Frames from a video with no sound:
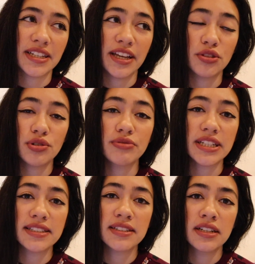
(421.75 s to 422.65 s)
had 3
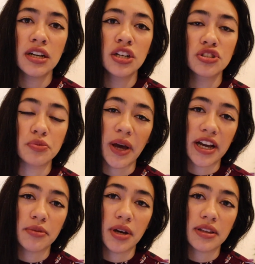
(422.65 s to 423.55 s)
weeks to
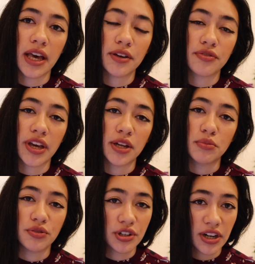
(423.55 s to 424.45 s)
pack up my life and
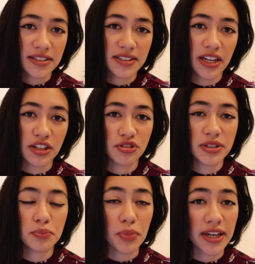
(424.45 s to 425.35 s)
move across the
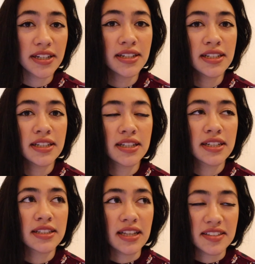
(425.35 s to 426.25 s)
country, but
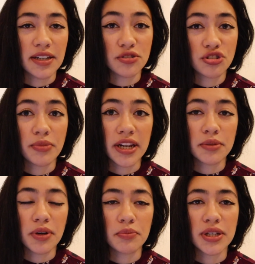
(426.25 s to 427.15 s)
that sounds
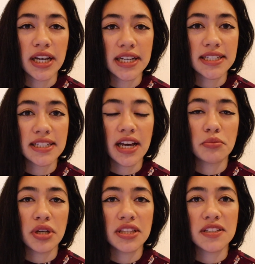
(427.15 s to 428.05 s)
dramatic, but because I
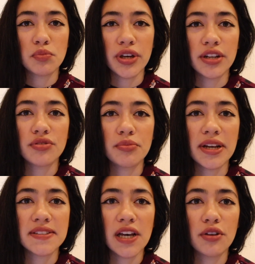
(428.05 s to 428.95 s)
made this plan for
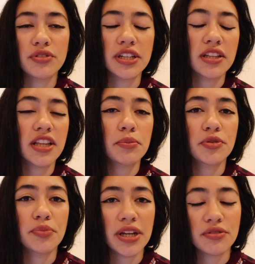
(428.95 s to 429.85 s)
myself and in the name
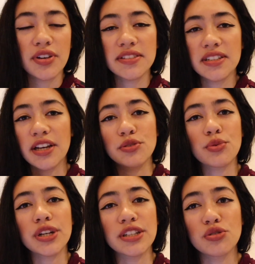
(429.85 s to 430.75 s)
of manifesting I was
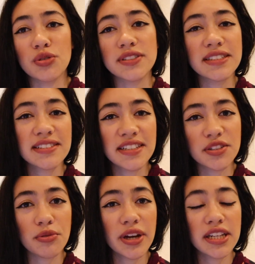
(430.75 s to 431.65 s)
working towards these things
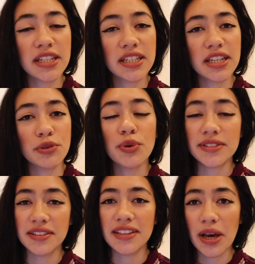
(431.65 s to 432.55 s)
already, it
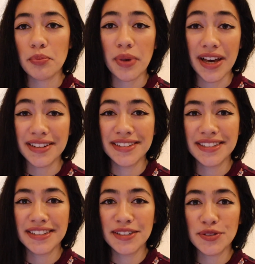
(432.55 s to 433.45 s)
wasn't that bad.
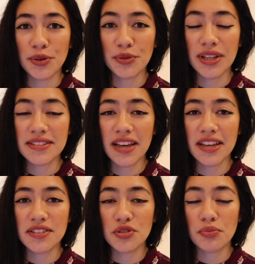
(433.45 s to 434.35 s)
So let's get
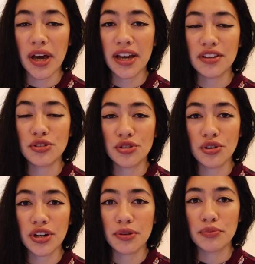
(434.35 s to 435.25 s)
into my New
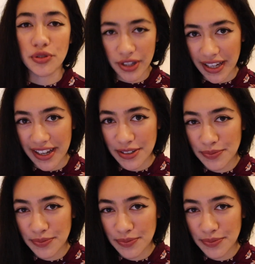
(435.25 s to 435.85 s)
York moving guide.